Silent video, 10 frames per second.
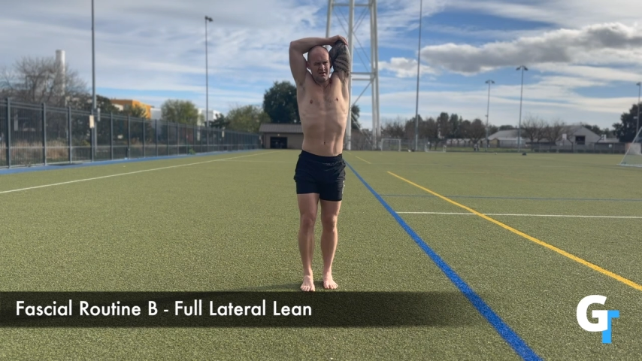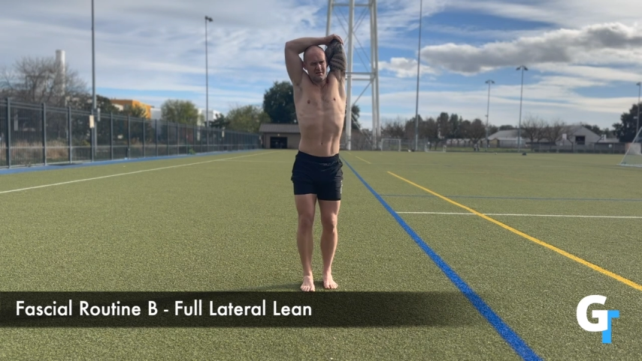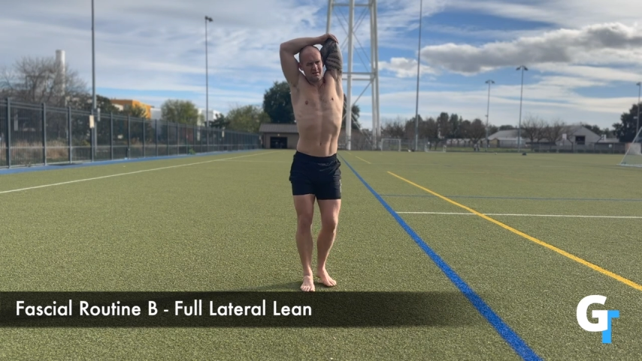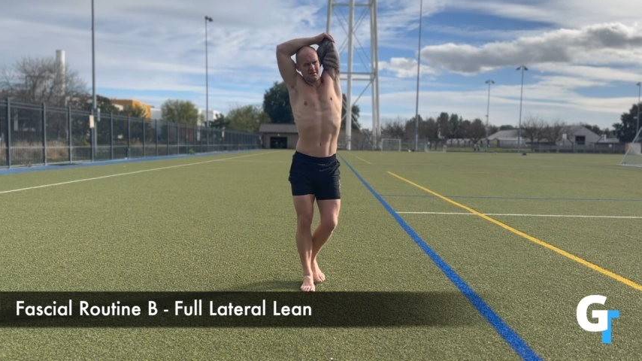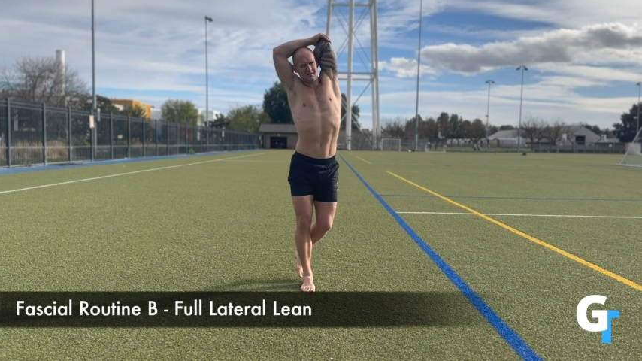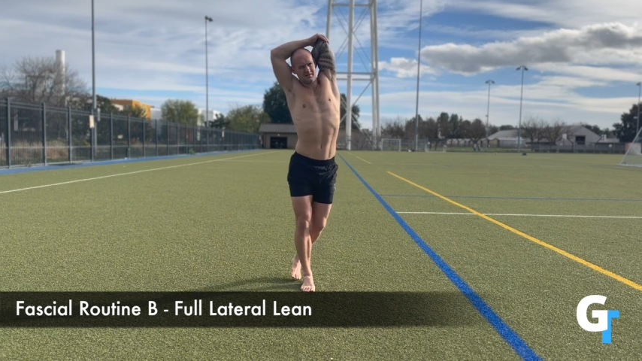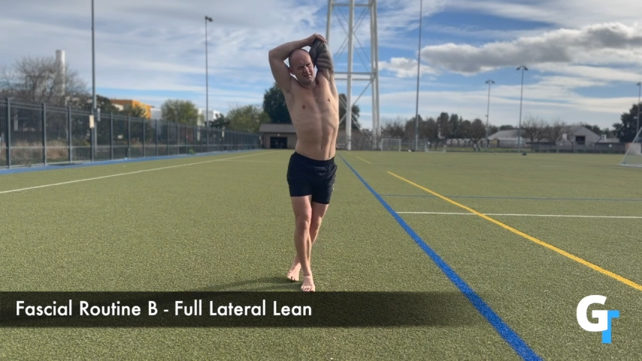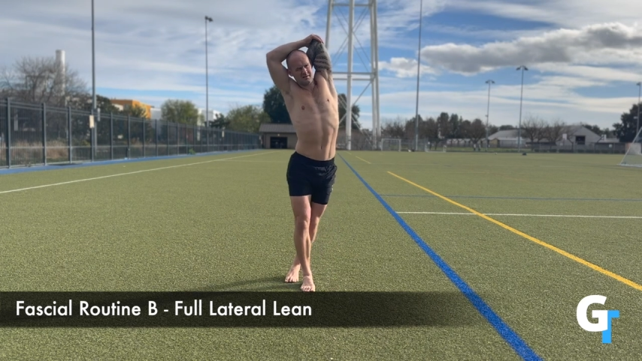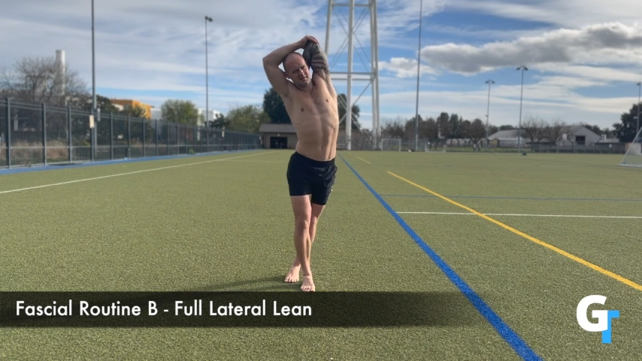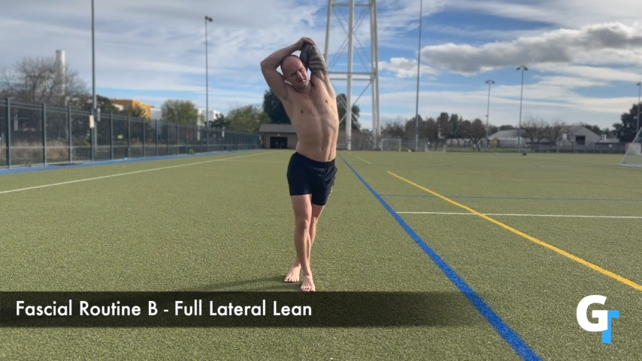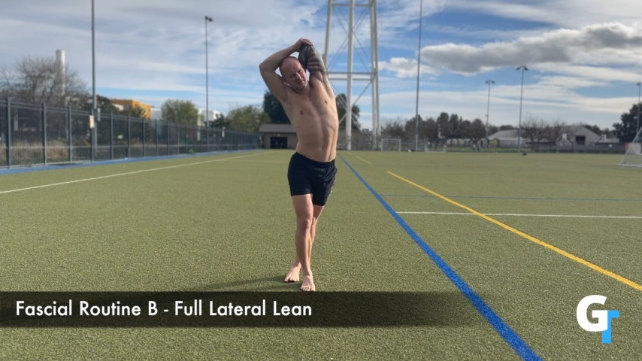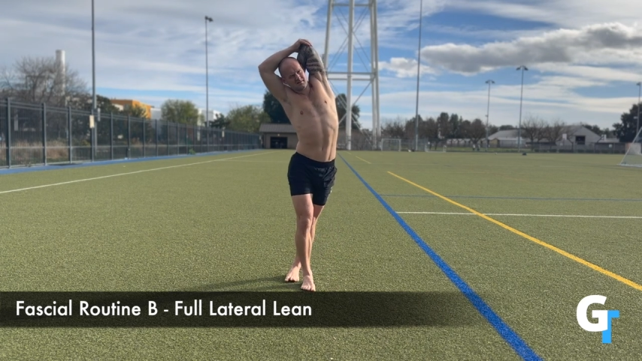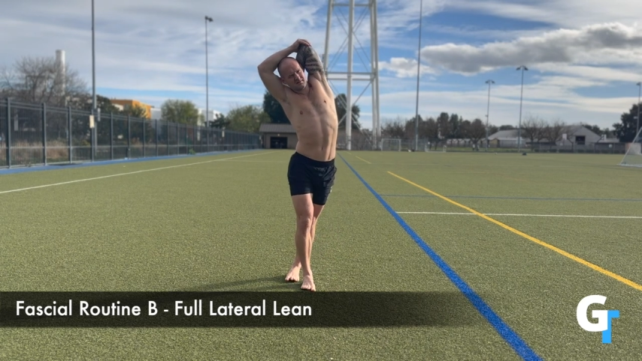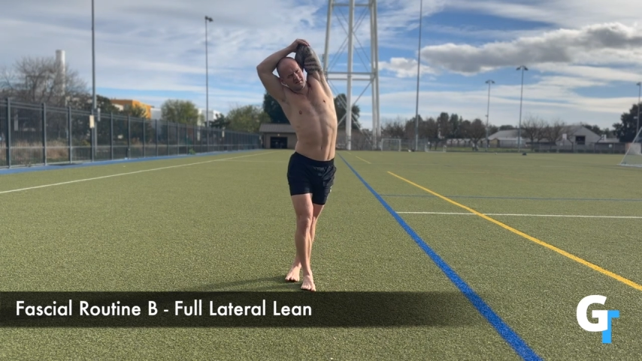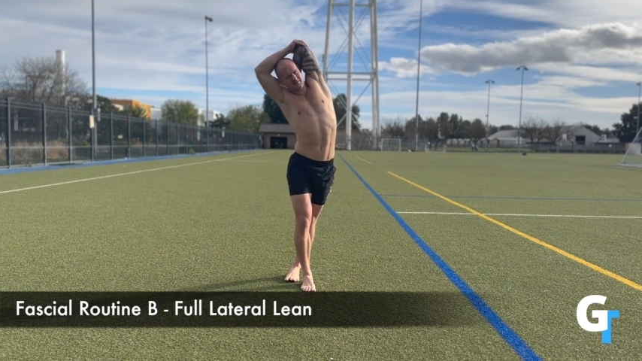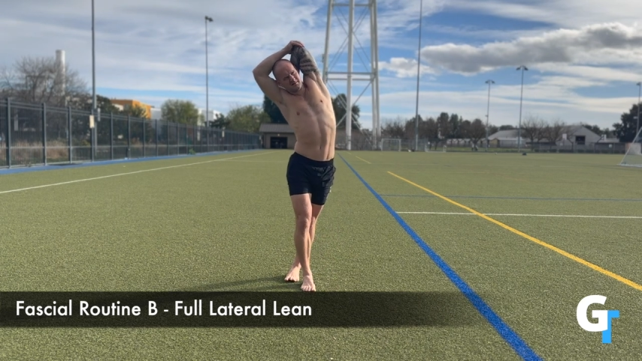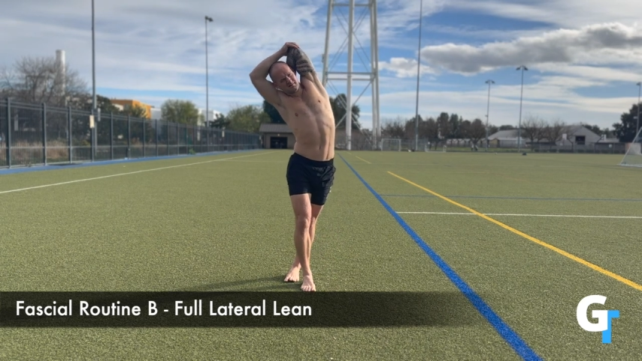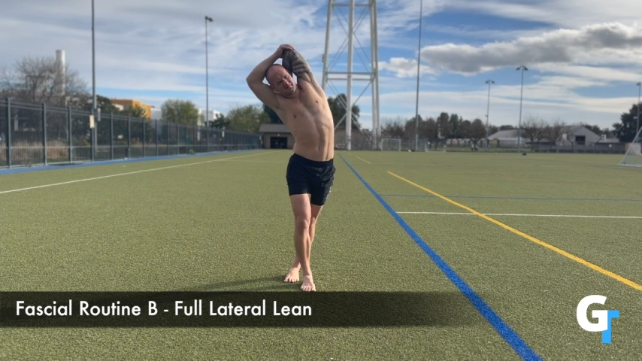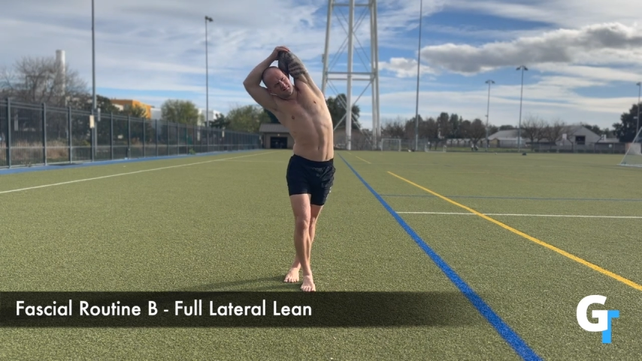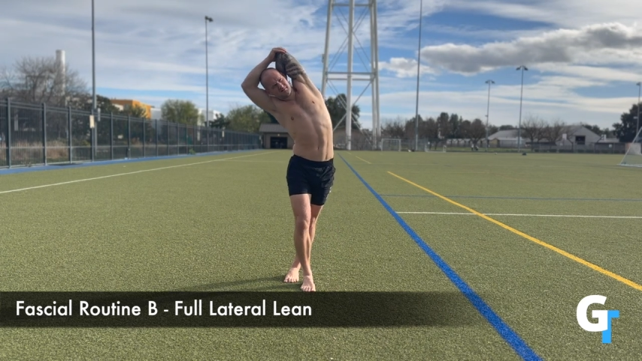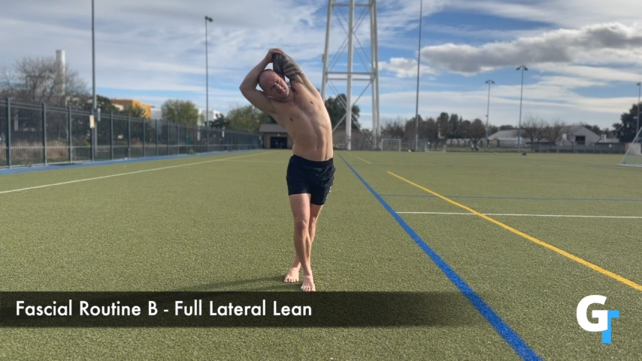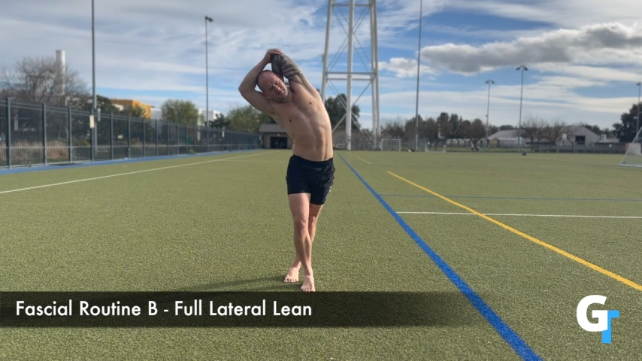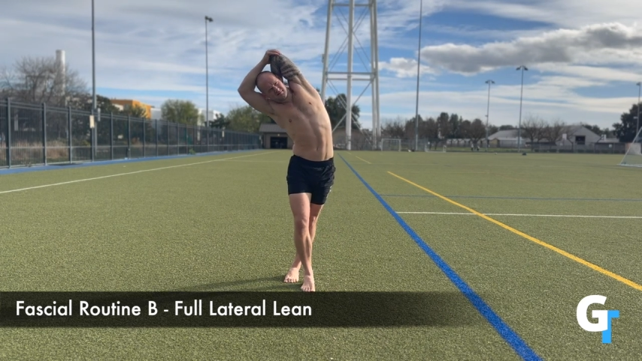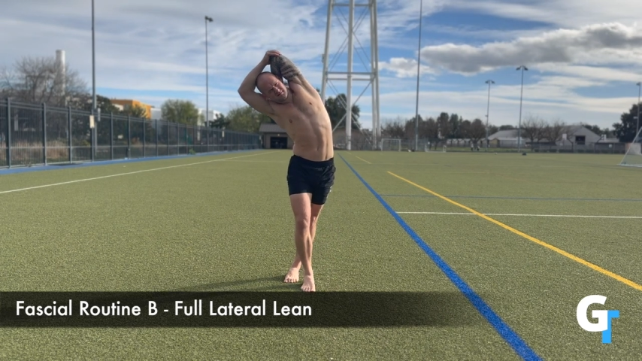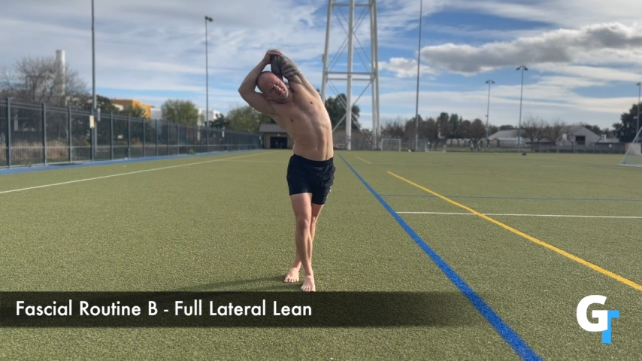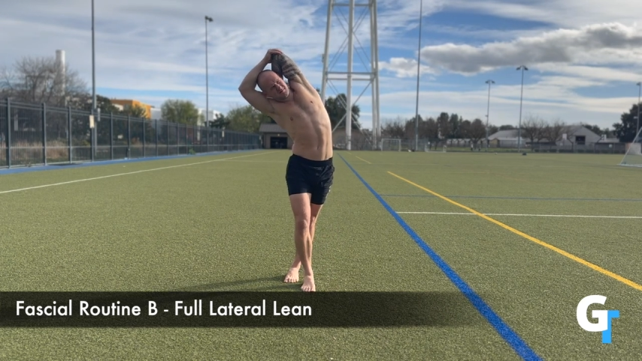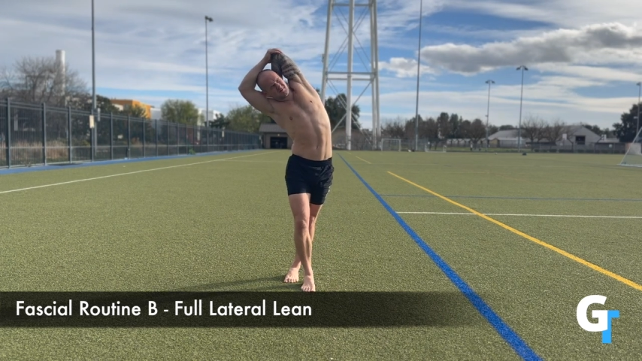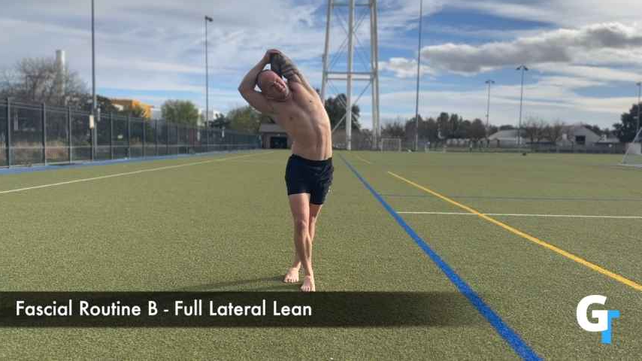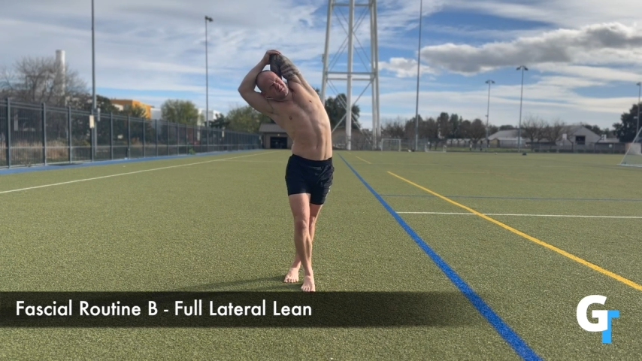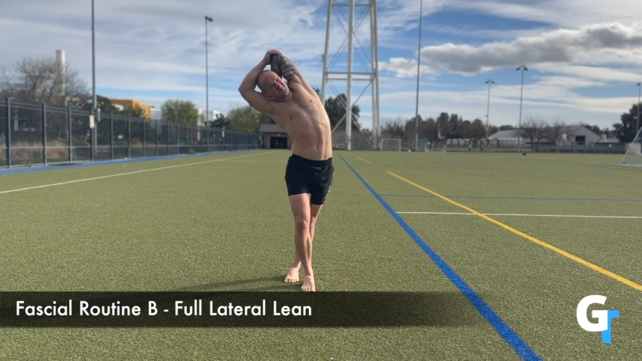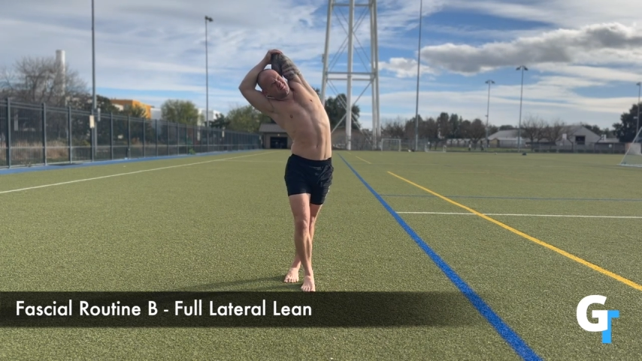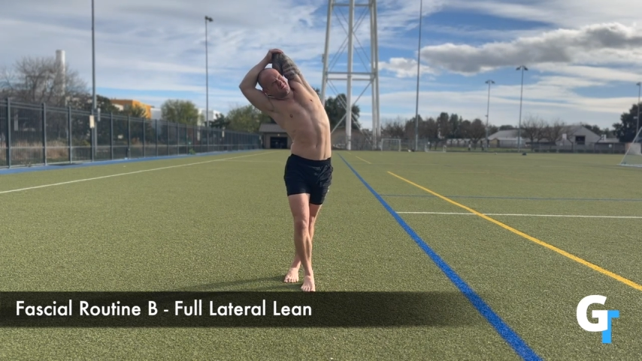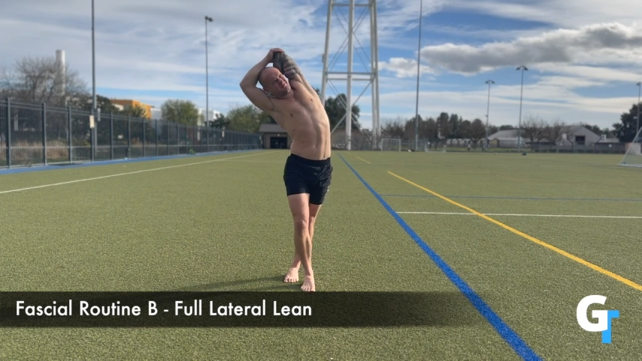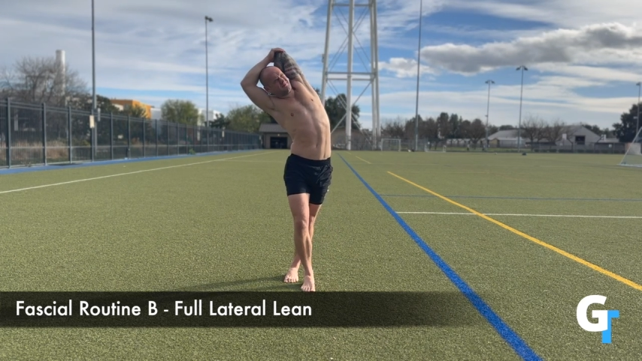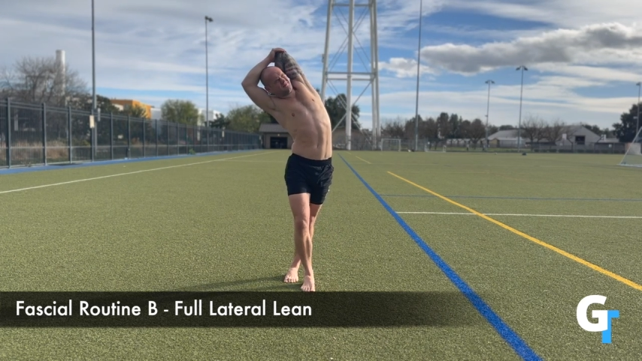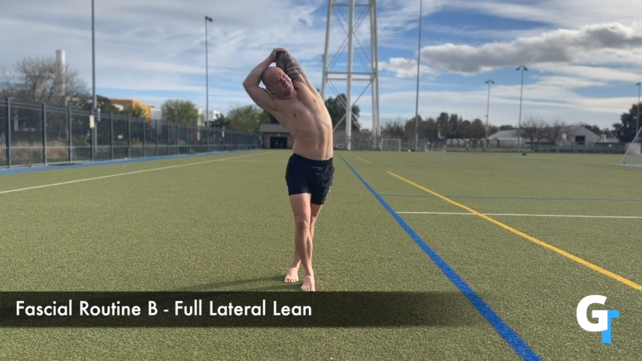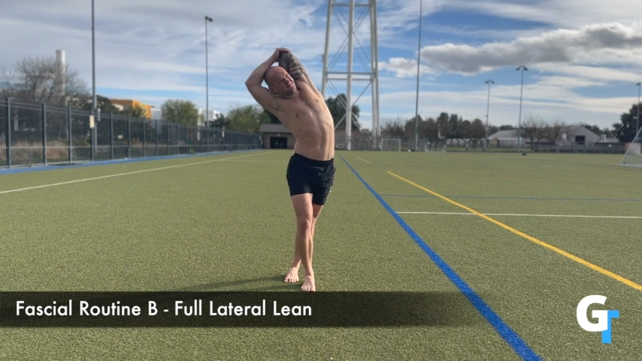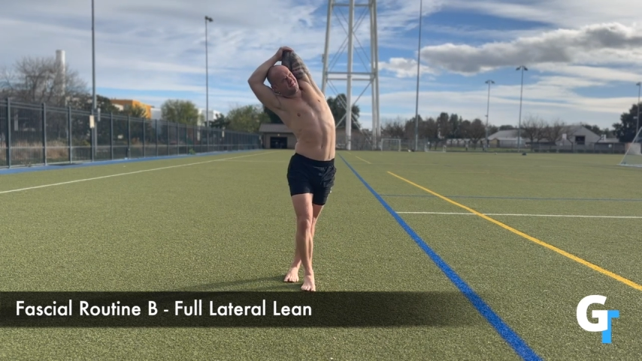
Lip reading: (no speaker visible)